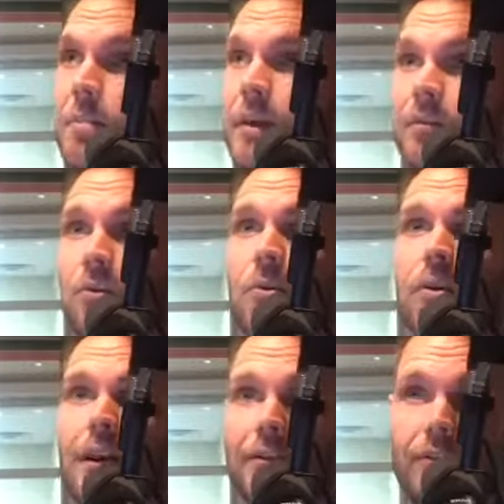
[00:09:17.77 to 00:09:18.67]

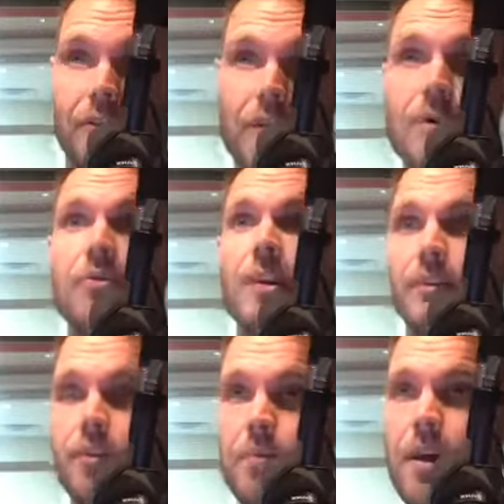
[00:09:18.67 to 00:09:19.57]
mentor, as the coach, as
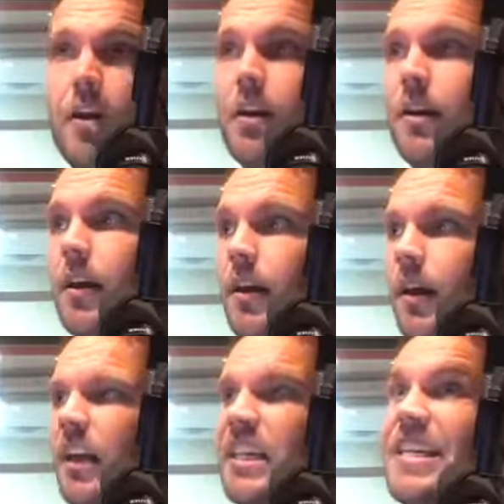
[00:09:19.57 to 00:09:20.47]
the parent,
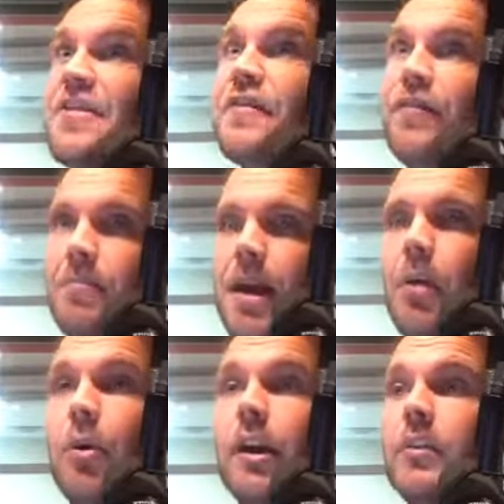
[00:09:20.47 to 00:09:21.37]
a year from now,
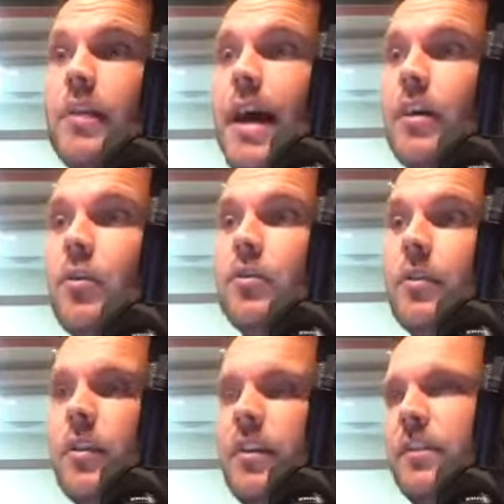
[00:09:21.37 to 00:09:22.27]
we're going to tackle
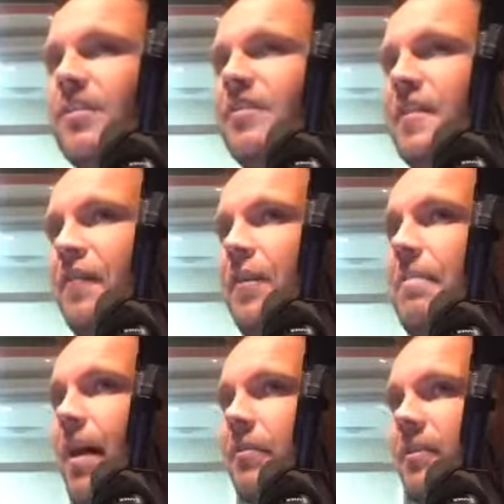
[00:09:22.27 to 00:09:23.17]
these different
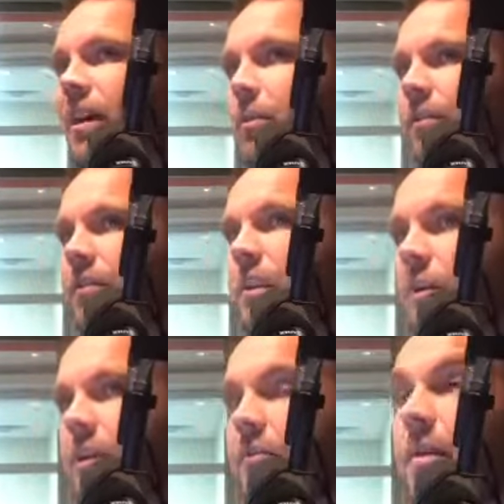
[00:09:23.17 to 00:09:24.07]
mountains that we've
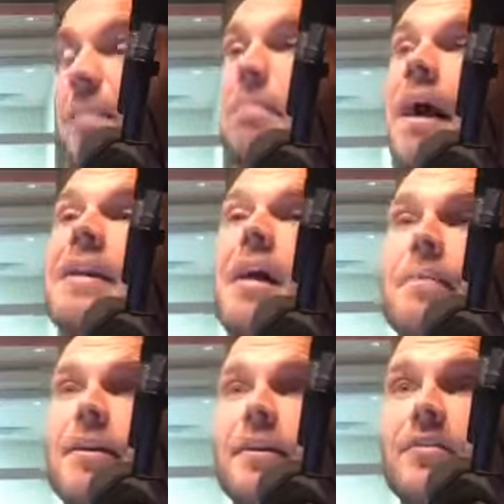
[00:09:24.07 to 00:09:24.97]
noticed. But it might not
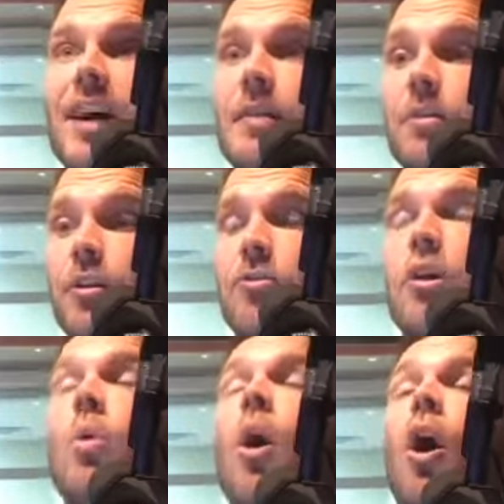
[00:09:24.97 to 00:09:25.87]
be a good time to
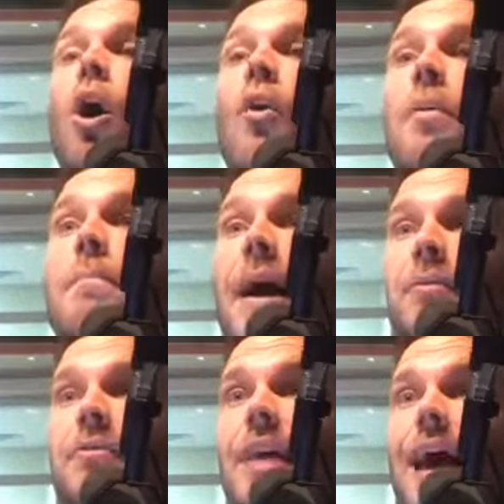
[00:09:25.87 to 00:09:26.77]
throw all the
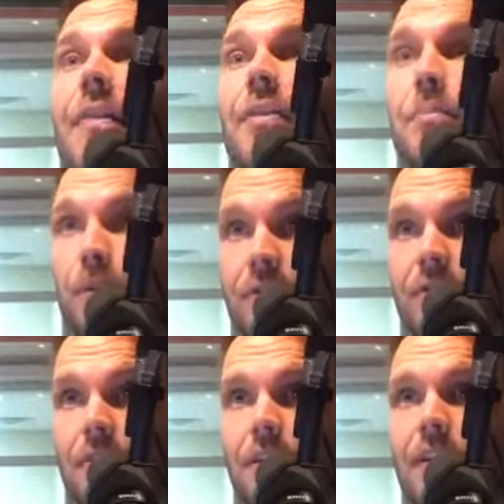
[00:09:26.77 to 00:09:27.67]
mountains at the
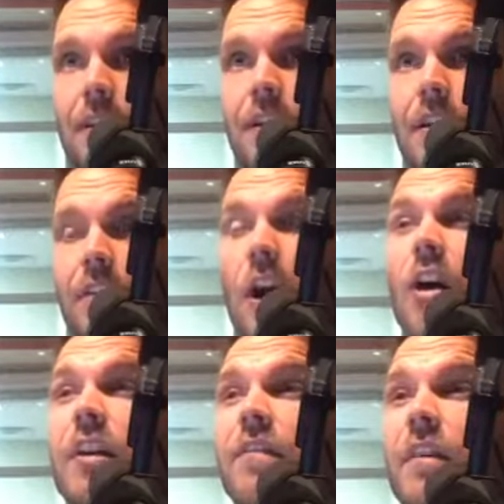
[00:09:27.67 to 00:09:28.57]
person. They
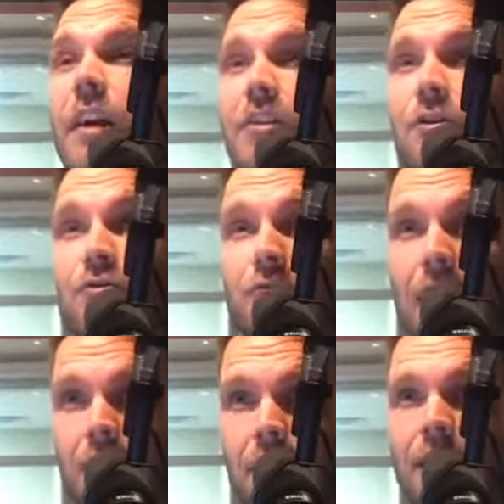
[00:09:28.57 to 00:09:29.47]
already feel like they're
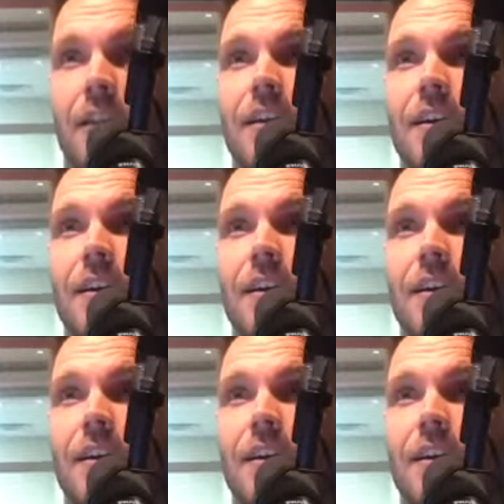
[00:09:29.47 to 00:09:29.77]
drowning.